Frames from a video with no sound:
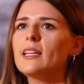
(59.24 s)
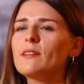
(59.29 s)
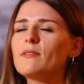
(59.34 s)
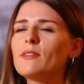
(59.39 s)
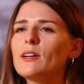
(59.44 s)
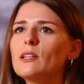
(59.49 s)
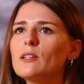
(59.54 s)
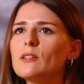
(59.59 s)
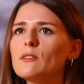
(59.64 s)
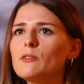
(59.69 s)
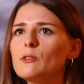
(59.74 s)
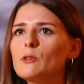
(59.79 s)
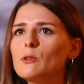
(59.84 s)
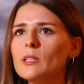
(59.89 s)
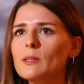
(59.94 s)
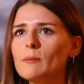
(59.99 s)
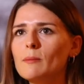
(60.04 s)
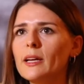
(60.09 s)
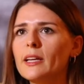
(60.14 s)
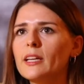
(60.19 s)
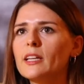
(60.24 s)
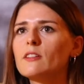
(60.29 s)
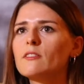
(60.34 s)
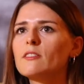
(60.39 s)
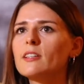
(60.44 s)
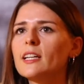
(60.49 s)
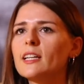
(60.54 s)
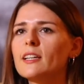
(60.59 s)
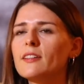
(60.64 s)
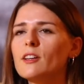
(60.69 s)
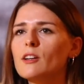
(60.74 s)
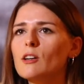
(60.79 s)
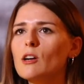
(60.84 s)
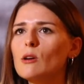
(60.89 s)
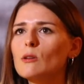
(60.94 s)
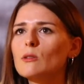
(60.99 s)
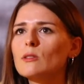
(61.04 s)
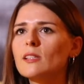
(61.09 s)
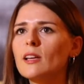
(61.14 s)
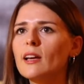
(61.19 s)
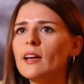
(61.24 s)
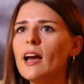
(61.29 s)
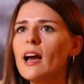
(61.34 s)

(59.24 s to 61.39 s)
if I look forward in my career, the goals I